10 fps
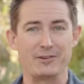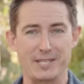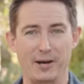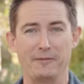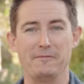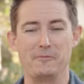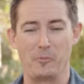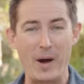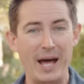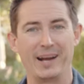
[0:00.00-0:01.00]
yourself
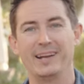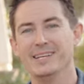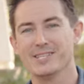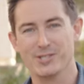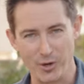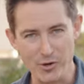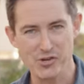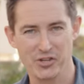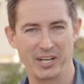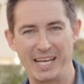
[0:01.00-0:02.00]
well
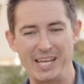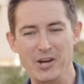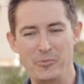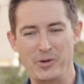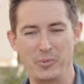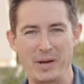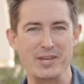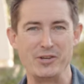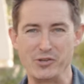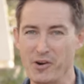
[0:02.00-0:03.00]
socially with the way
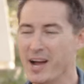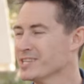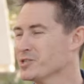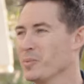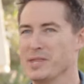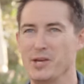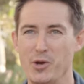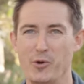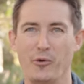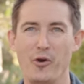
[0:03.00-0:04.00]
that you dress, the way that
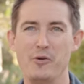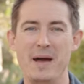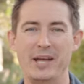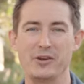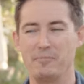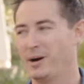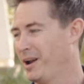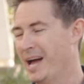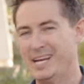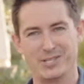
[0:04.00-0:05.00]
you groom, and your
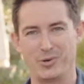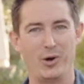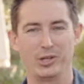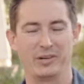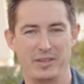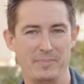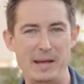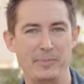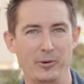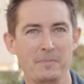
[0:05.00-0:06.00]
politeness to a whole lot of other
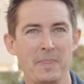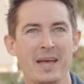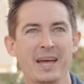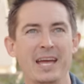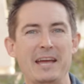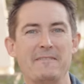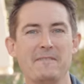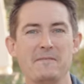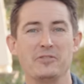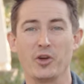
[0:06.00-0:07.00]
people. If
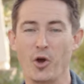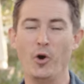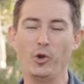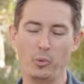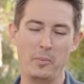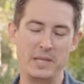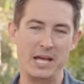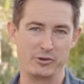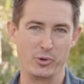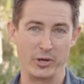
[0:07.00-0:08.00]
the girl or woman that
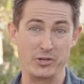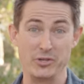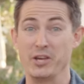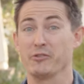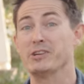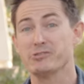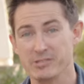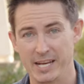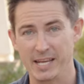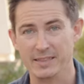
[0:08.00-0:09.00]
you're talking to that you're
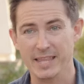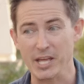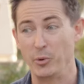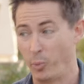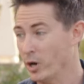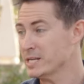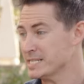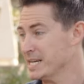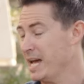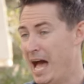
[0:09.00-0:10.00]
interested in, that you want
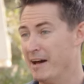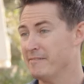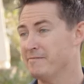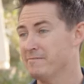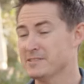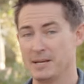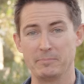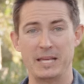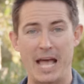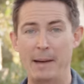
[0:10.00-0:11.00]
to have
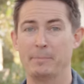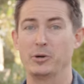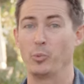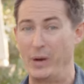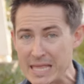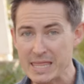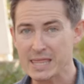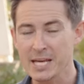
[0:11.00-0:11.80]
something happen with,